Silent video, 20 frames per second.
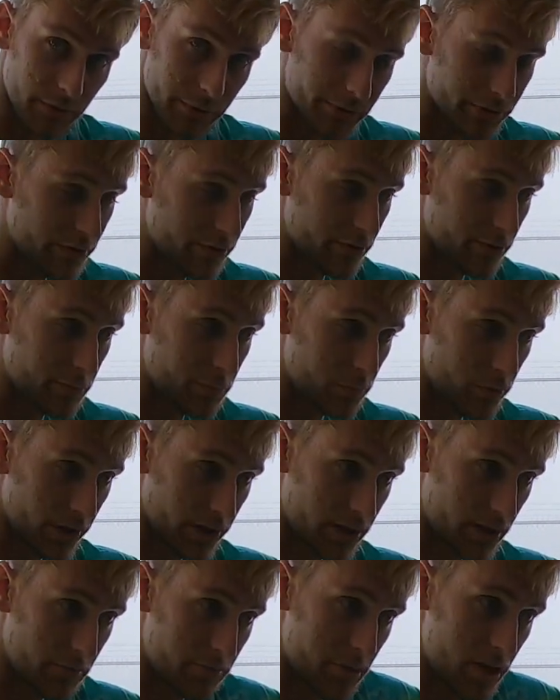So this is
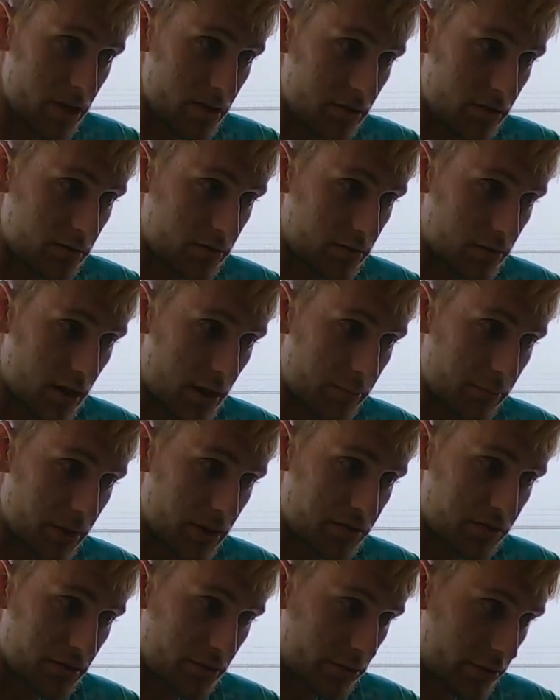like the base. So I'm
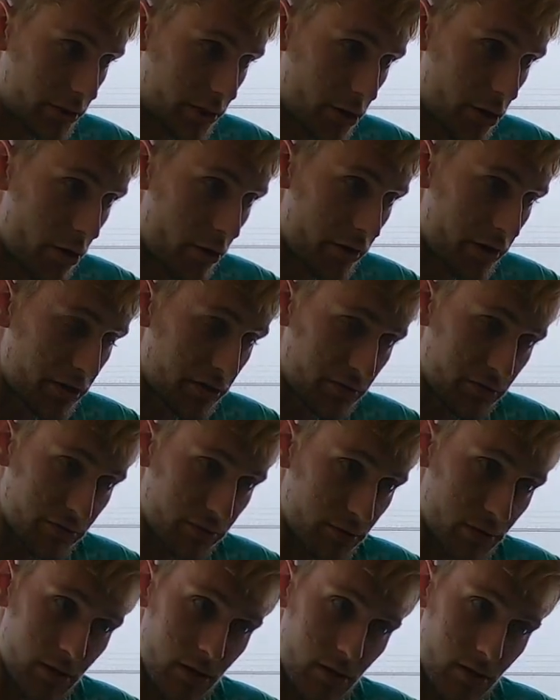basically going
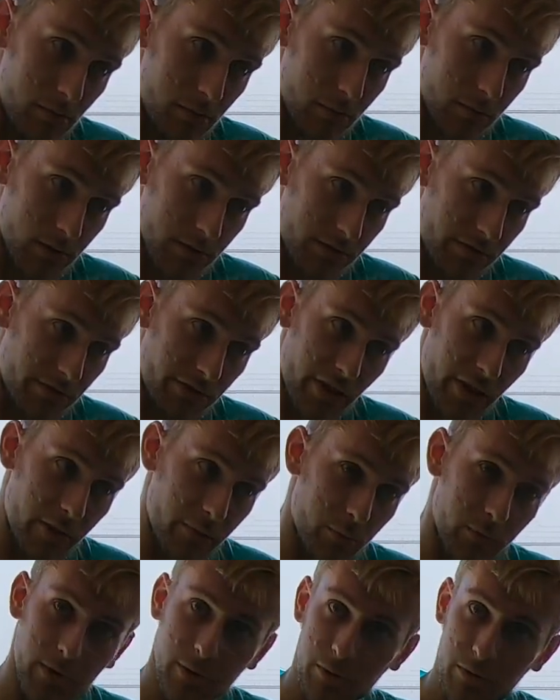from, let's say,
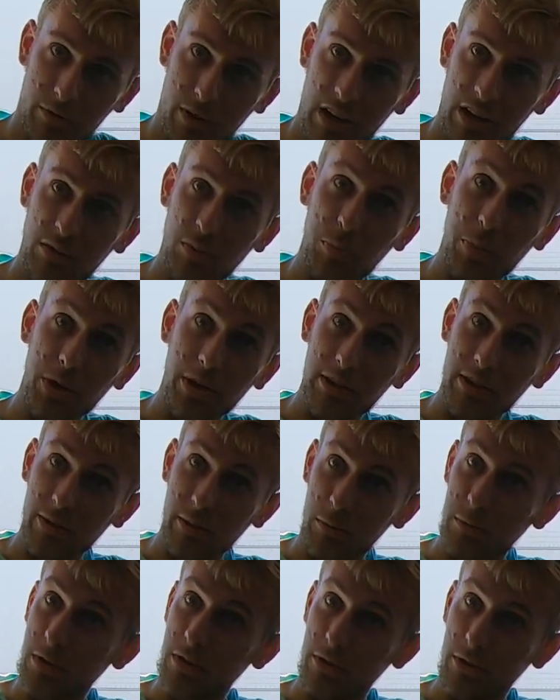Windows XP to
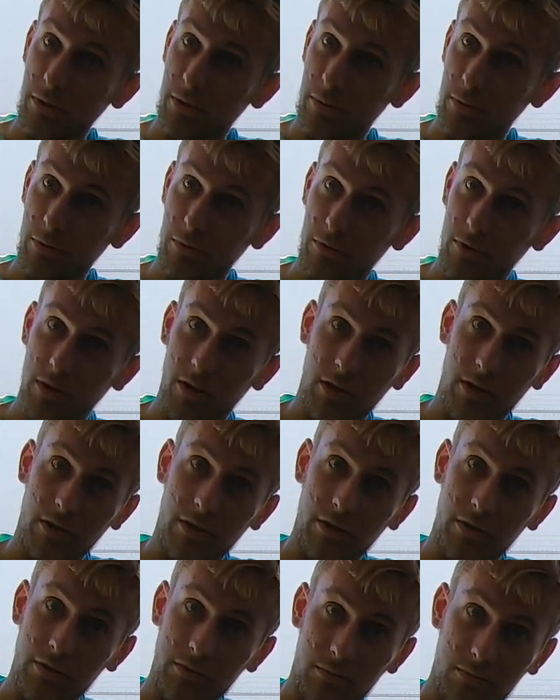Windows
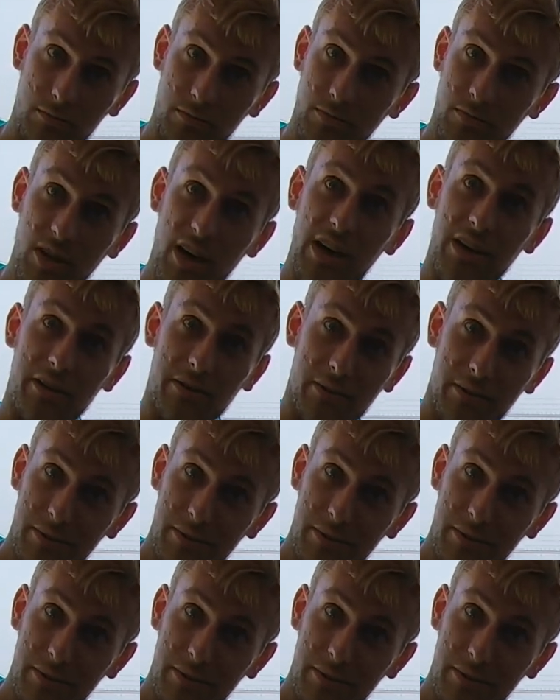10.